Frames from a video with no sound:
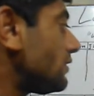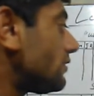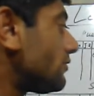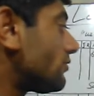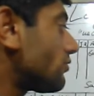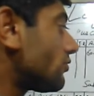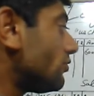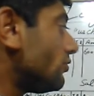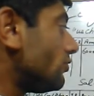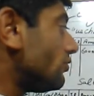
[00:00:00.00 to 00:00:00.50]

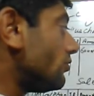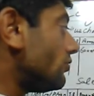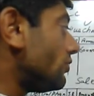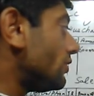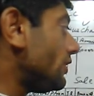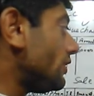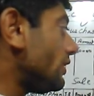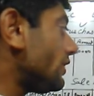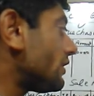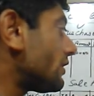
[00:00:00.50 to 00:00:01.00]
So
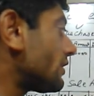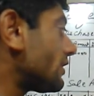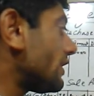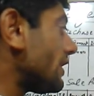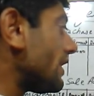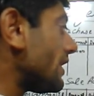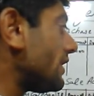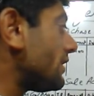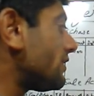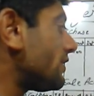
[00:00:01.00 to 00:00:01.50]
here
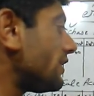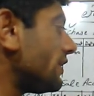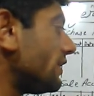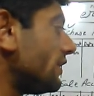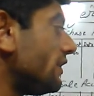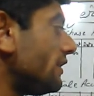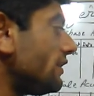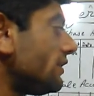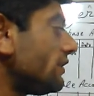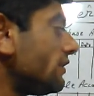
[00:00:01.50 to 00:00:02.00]
cash
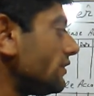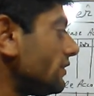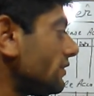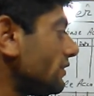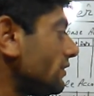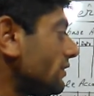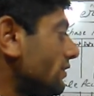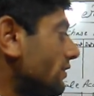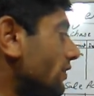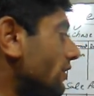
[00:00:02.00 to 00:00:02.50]
sale.
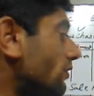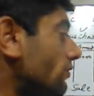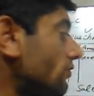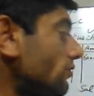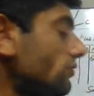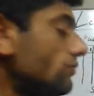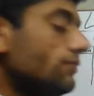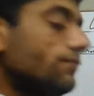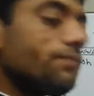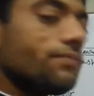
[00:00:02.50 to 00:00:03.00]

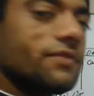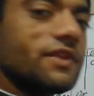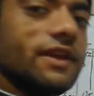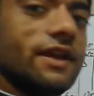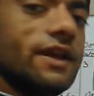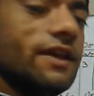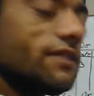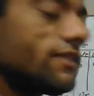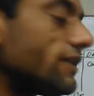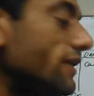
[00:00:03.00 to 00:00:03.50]
Now
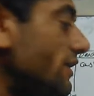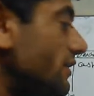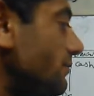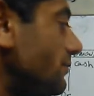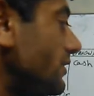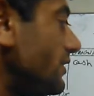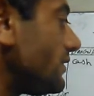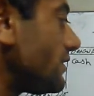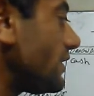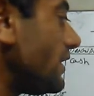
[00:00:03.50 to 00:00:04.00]
cash sale
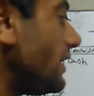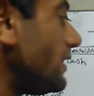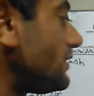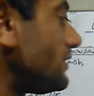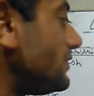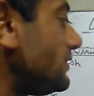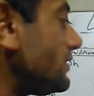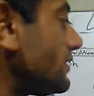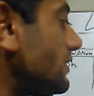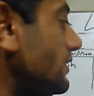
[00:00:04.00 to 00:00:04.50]
means
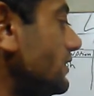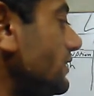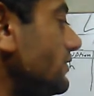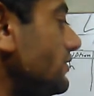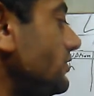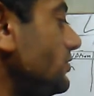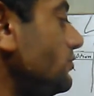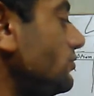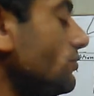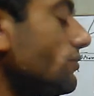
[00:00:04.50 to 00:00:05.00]
cash
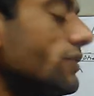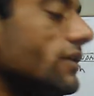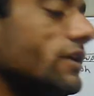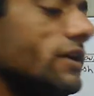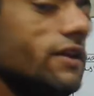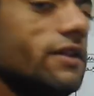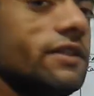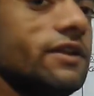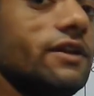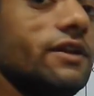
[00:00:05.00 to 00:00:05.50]
increase due to
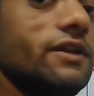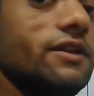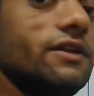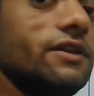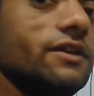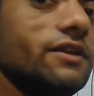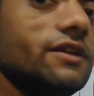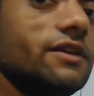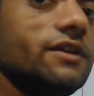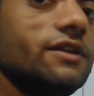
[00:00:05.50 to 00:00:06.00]
sale. Sale
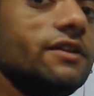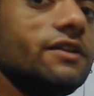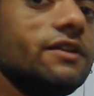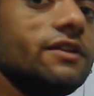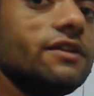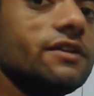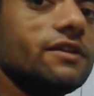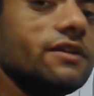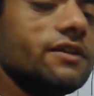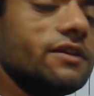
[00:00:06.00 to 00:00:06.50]
increase
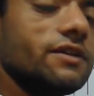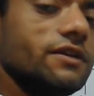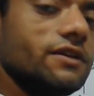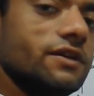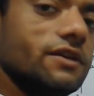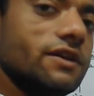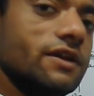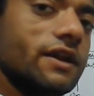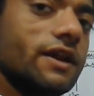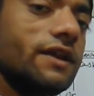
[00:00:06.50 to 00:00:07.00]
is
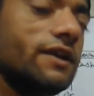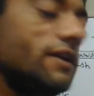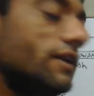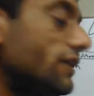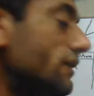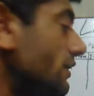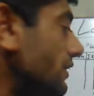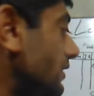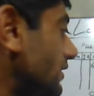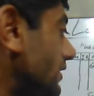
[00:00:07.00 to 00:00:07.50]

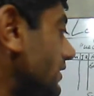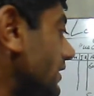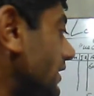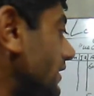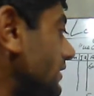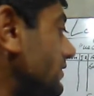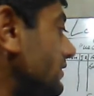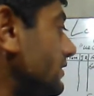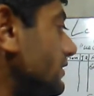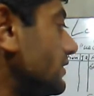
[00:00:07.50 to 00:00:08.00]
credit.
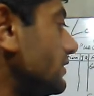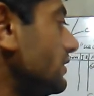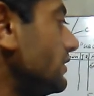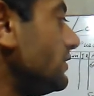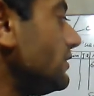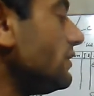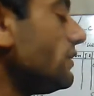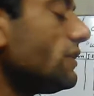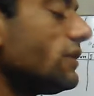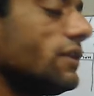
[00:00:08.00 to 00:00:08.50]
Cash
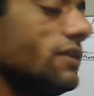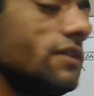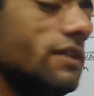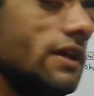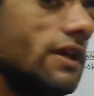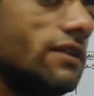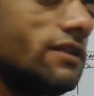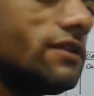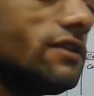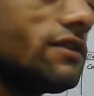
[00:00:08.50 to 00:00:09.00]
increase is
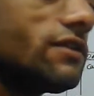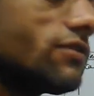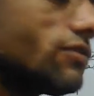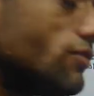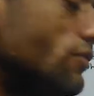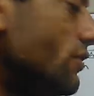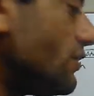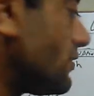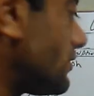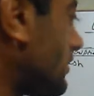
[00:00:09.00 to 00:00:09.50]
asset,
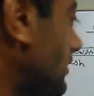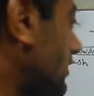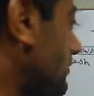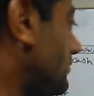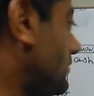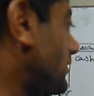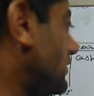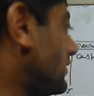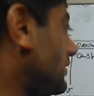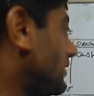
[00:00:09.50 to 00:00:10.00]
so it's
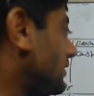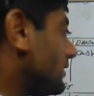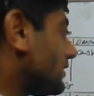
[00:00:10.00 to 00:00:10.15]
debit.